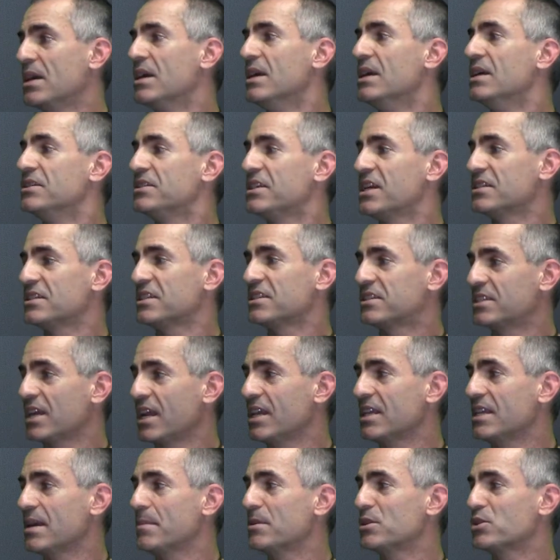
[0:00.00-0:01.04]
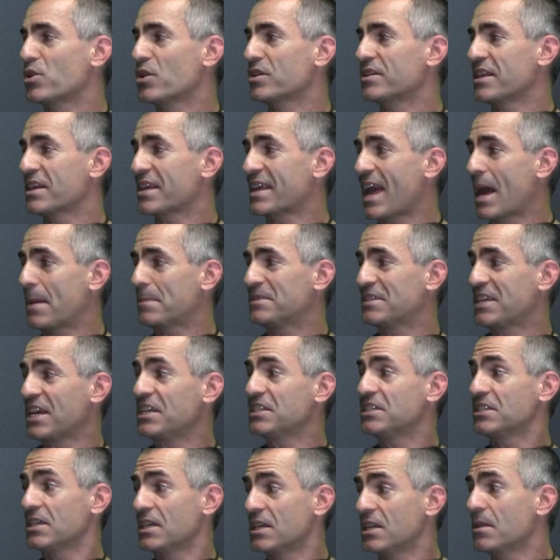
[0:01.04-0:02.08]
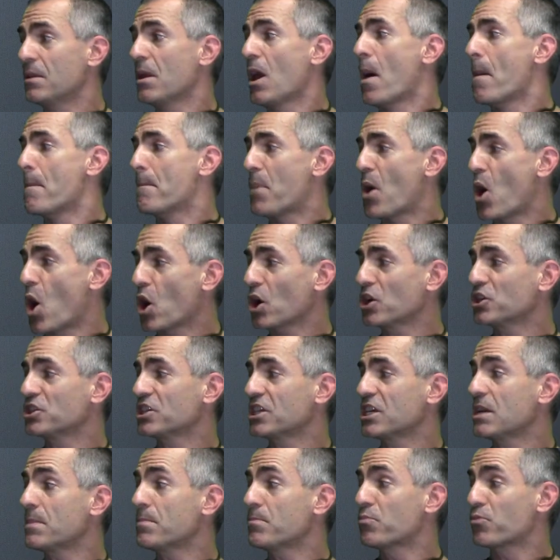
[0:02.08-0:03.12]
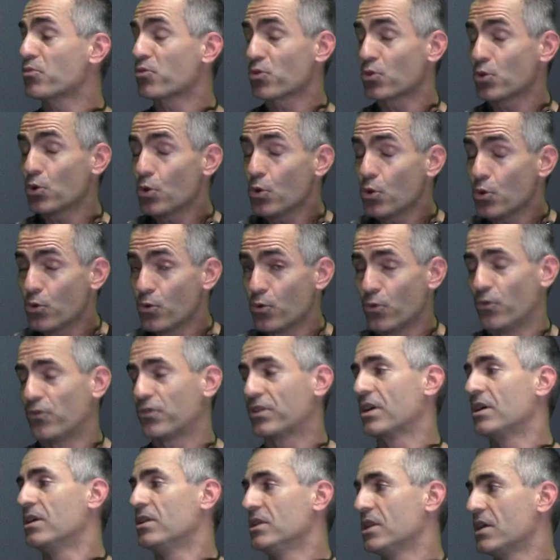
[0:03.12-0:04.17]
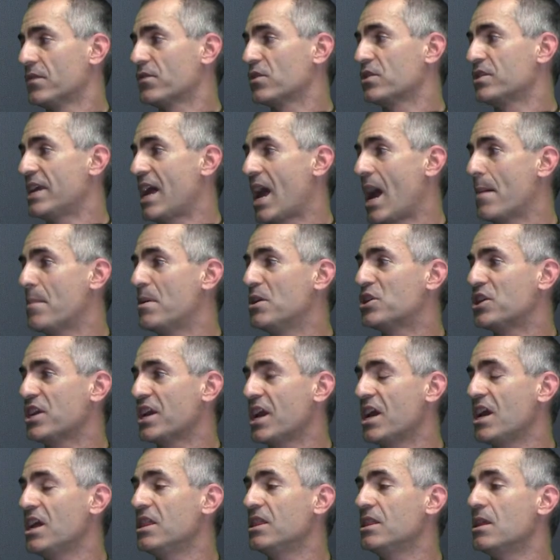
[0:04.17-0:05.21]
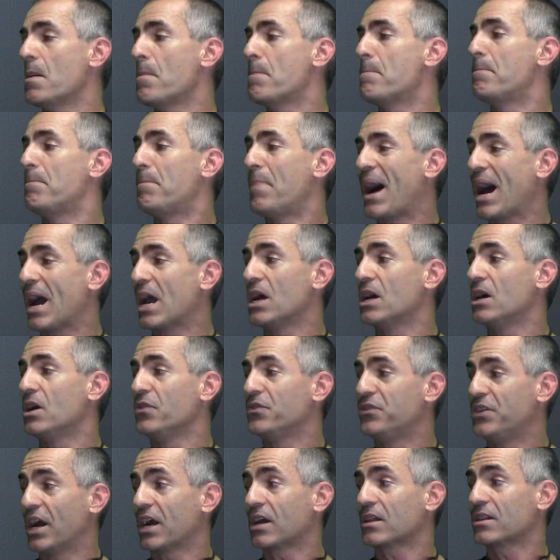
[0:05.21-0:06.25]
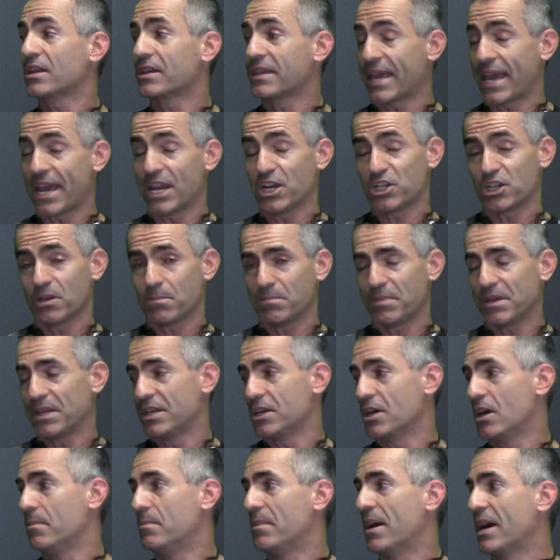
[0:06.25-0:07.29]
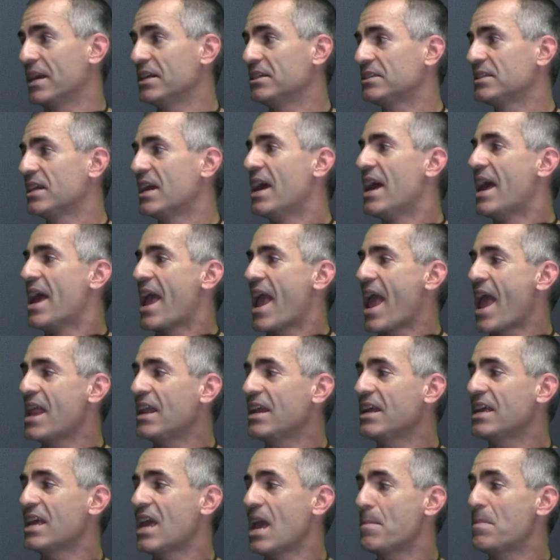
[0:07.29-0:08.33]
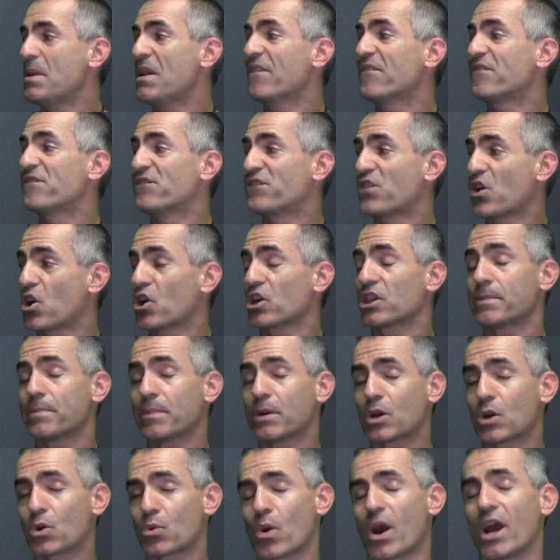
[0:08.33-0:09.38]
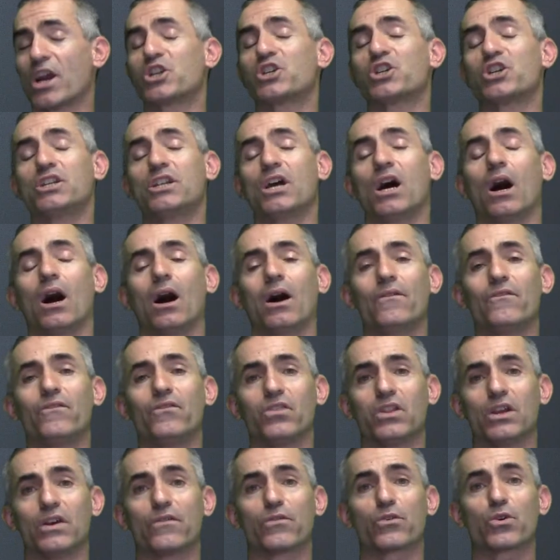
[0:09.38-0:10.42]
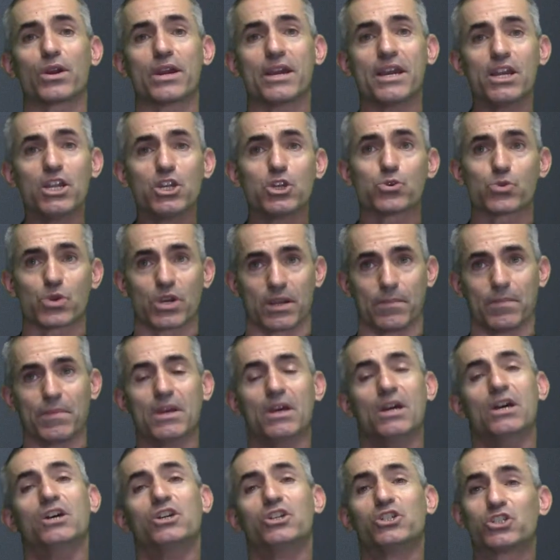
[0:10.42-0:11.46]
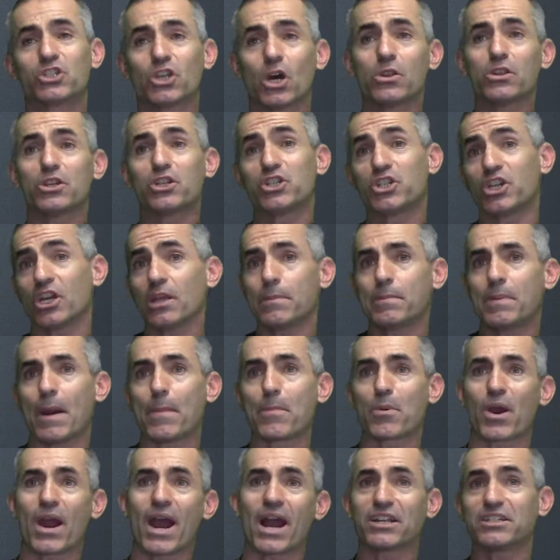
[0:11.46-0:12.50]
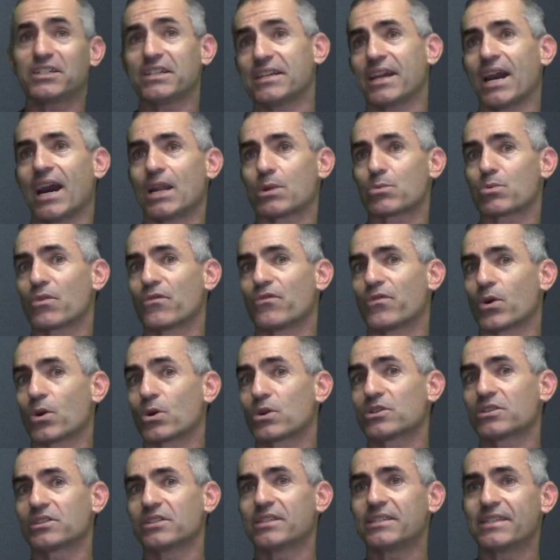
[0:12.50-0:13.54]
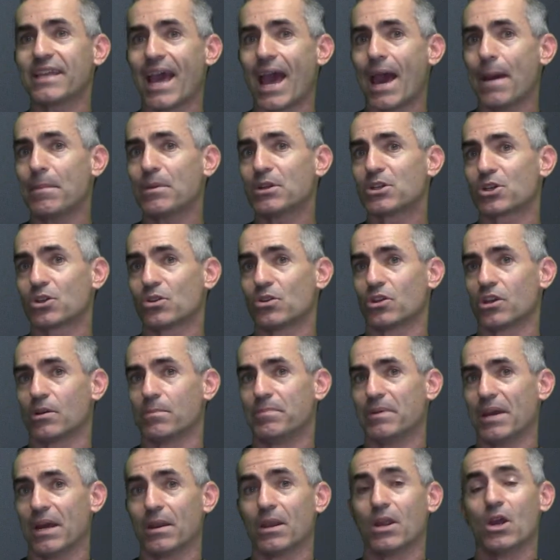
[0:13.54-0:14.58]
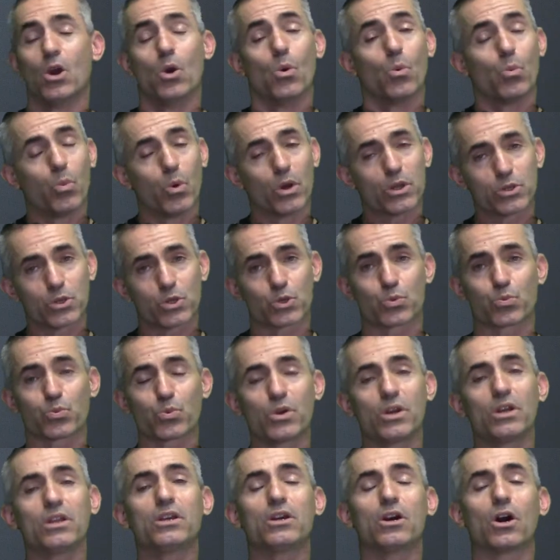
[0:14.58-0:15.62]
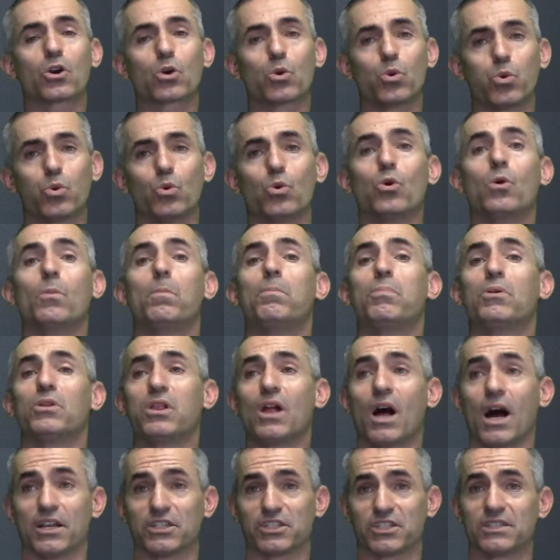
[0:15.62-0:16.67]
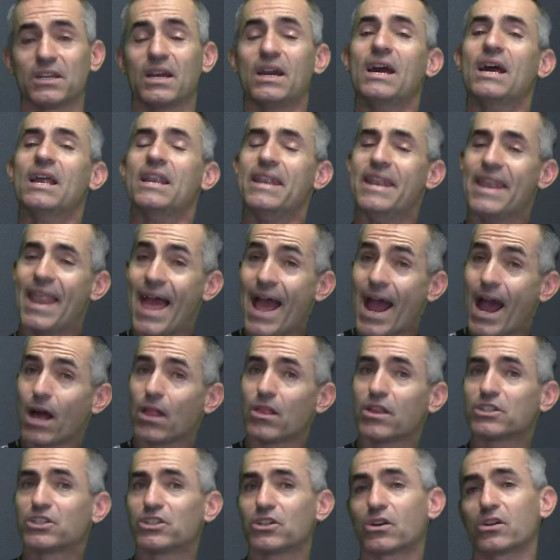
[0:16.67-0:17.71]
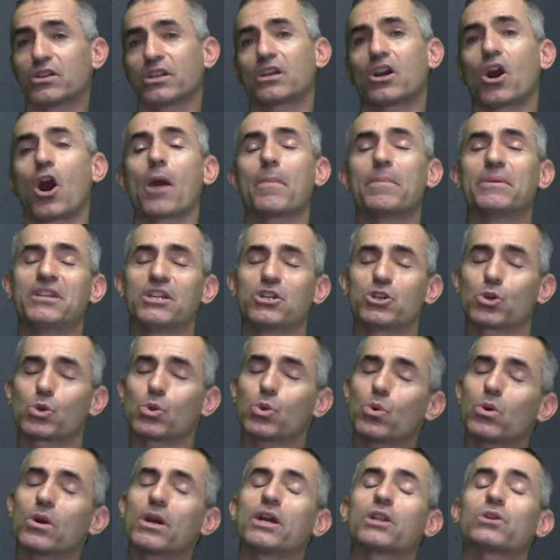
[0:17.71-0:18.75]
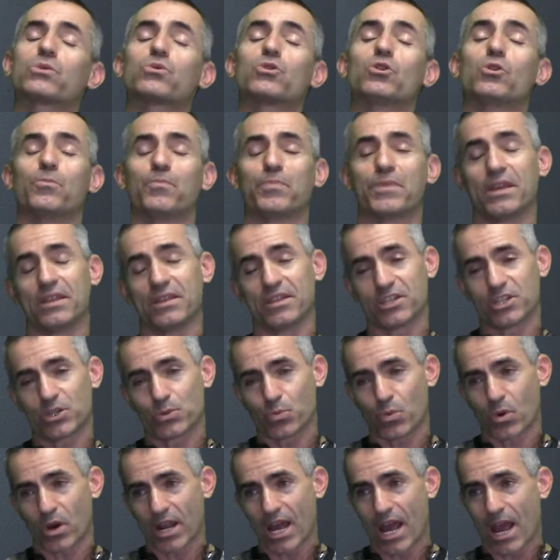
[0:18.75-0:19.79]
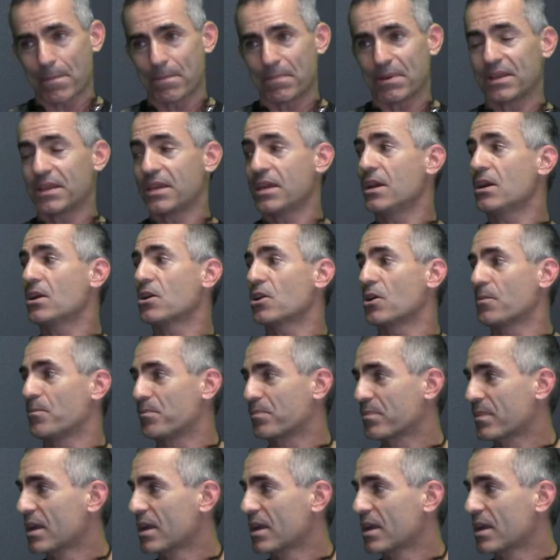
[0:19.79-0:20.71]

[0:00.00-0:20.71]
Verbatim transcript: It says the study demonstrated that capsaicin partially improved liver damage in the bile duct ligation, B D L mice, and inhibited further progression of liver injury. So the chili pepper actually kind of reversed the damage a little bit, which is really a cool plus. Now let's look at the carbon tetrachloride group, and this is what happened here.